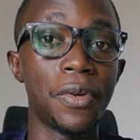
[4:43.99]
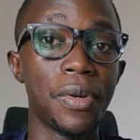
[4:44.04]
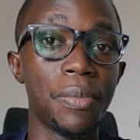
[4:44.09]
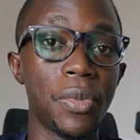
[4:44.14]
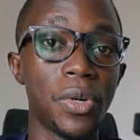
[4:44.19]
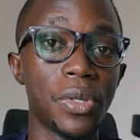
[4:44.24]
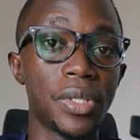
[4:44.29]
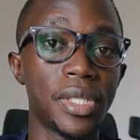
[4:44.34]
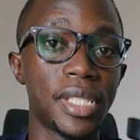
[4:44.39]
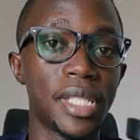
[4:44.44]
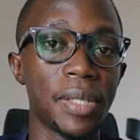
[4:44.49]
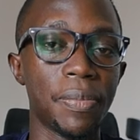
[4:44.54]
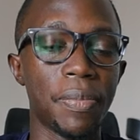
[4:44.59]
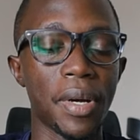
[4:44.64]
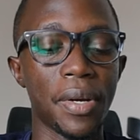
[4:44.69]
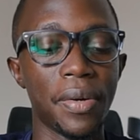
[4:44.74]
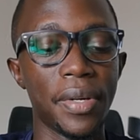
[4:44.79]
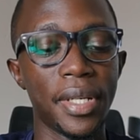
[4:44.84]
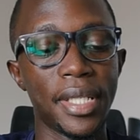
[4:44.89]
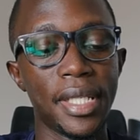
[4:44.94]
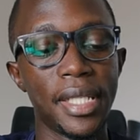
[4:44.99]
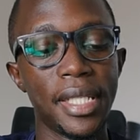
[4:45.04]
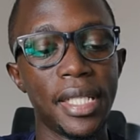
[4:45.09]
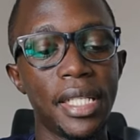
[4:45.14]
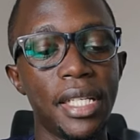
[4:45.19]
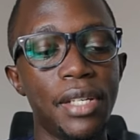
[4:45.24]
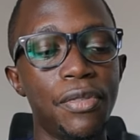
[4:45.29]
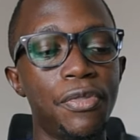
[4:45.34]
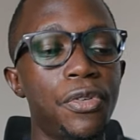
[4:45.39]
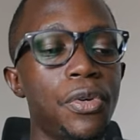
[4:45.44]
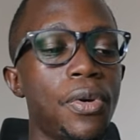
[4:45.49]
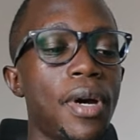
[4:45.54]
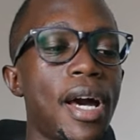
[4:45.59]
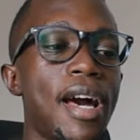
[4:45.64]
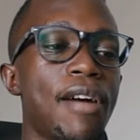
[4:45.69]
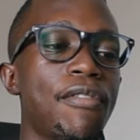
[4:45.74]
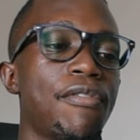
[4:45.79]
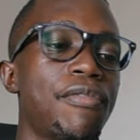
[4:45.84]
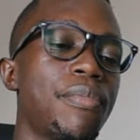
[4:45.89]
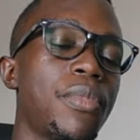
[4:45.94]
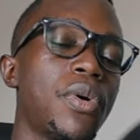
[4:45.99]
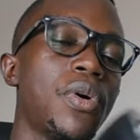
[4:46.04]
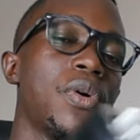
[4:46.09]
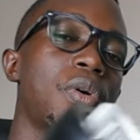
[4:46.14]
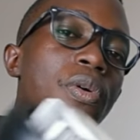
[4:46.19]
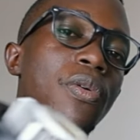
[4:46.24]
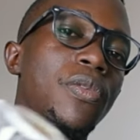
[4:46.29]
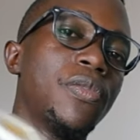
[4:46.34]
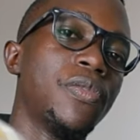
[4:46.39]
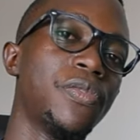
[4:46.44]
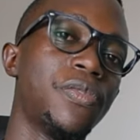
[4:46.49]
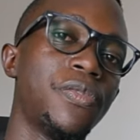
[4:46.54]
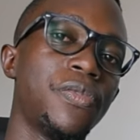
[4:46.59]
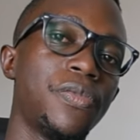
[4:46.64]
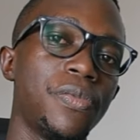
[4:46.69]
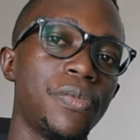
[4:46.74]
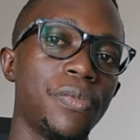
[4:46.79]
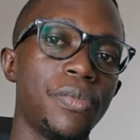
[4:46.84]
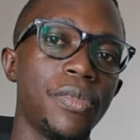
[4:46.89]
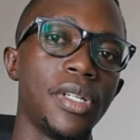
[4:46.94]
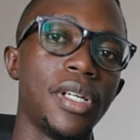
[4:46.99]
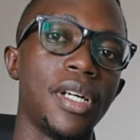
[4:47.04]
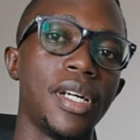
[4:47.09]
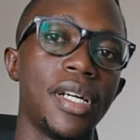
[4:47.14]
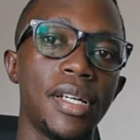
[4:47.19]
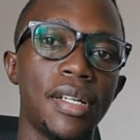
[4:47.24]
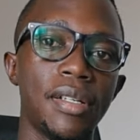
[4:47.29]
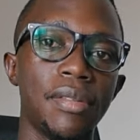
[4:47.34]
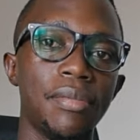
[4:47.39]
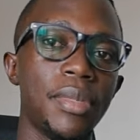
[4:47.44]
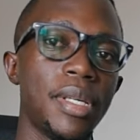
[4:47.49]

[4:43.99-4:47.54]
remote separately. If you have more of uh,